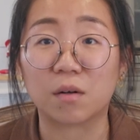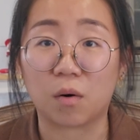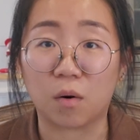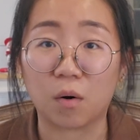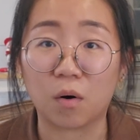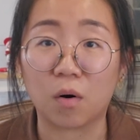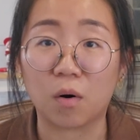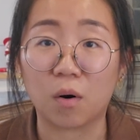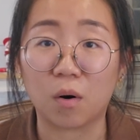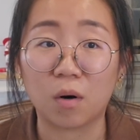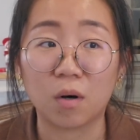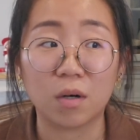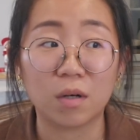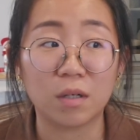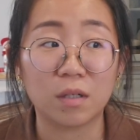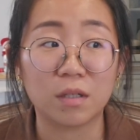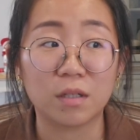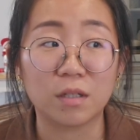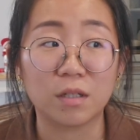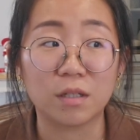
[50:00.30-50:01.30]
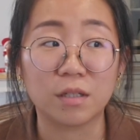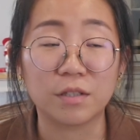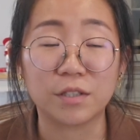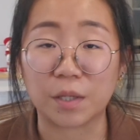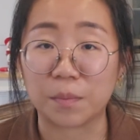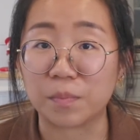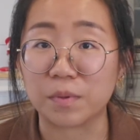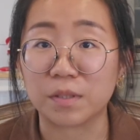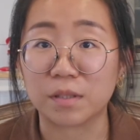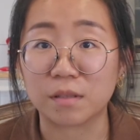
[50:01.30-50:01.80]
all
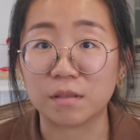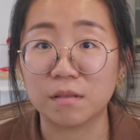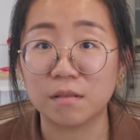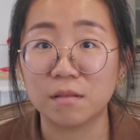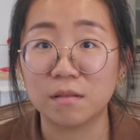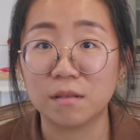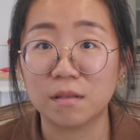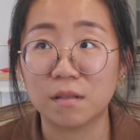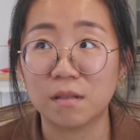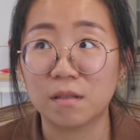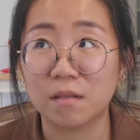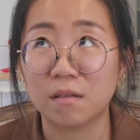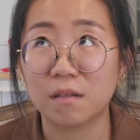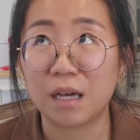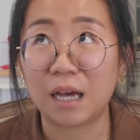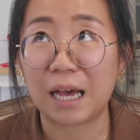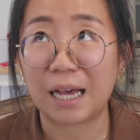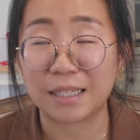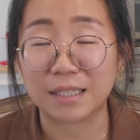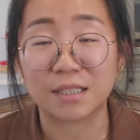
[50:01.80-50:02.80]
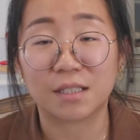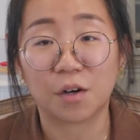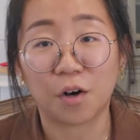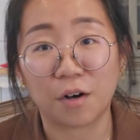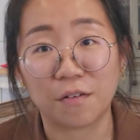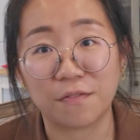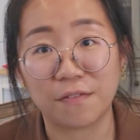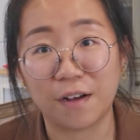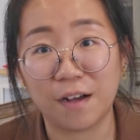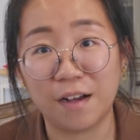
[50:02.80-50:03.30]
Shepparton has to
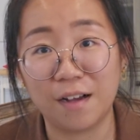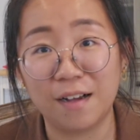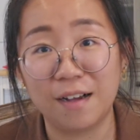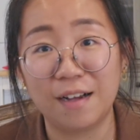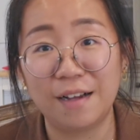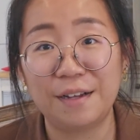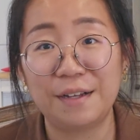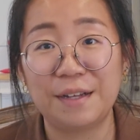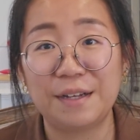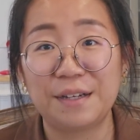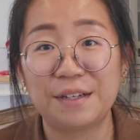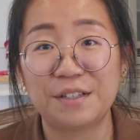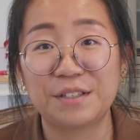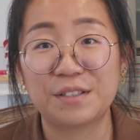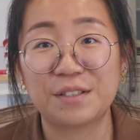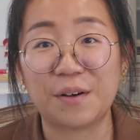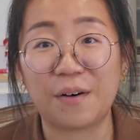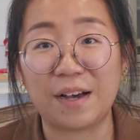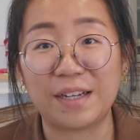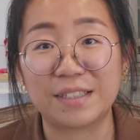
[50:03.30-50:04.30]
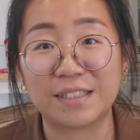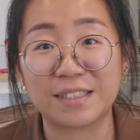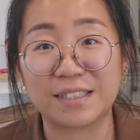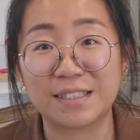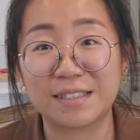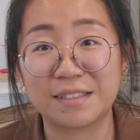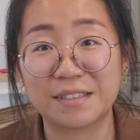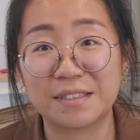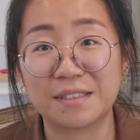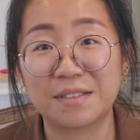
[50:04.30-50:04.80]
offer, so I
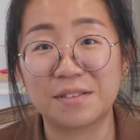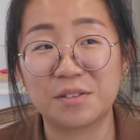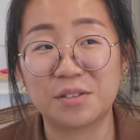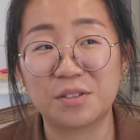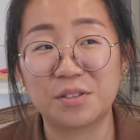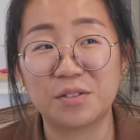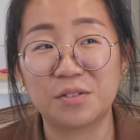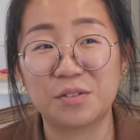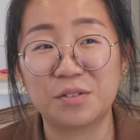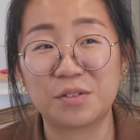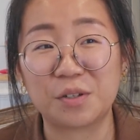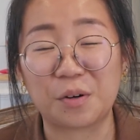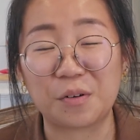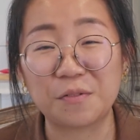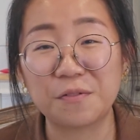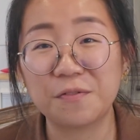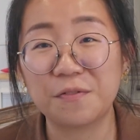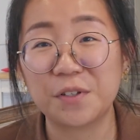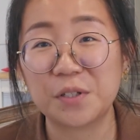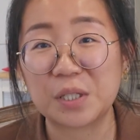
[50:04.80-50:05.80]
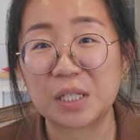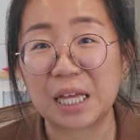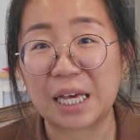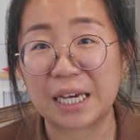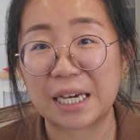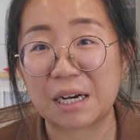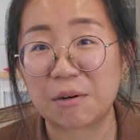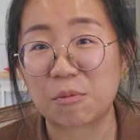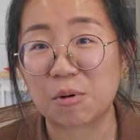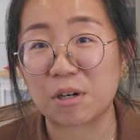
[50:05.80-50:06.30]
just don't feel
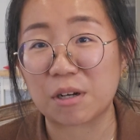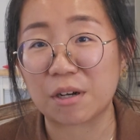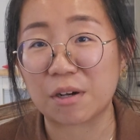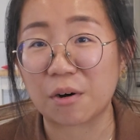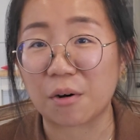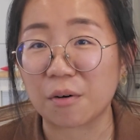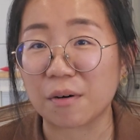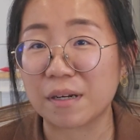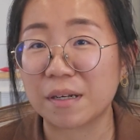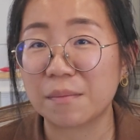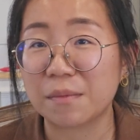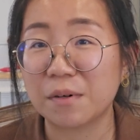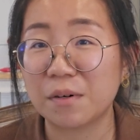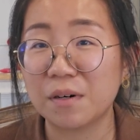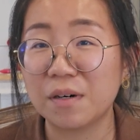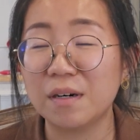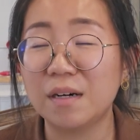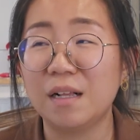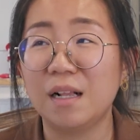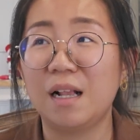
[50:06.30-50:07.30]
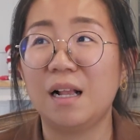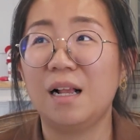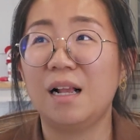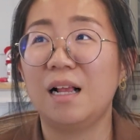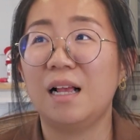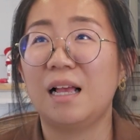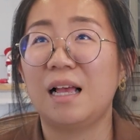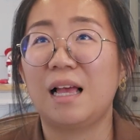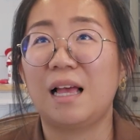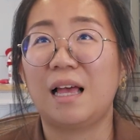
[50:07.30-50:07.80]
like I want to go anymore.
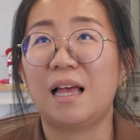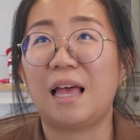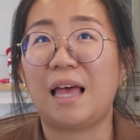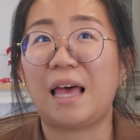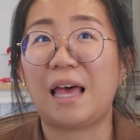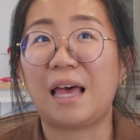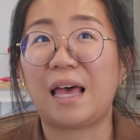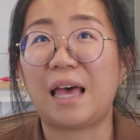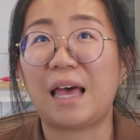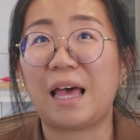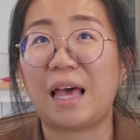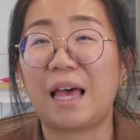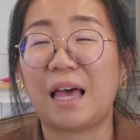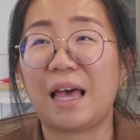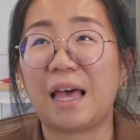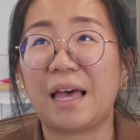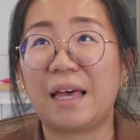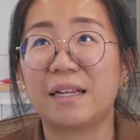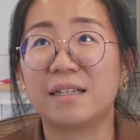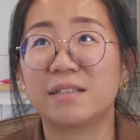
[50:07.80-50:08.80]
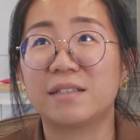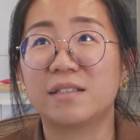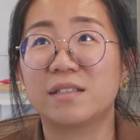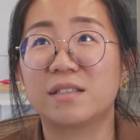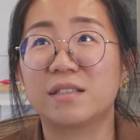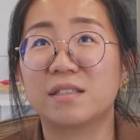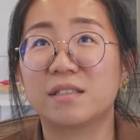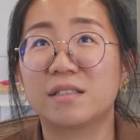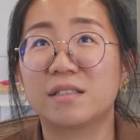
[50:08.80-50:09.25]
And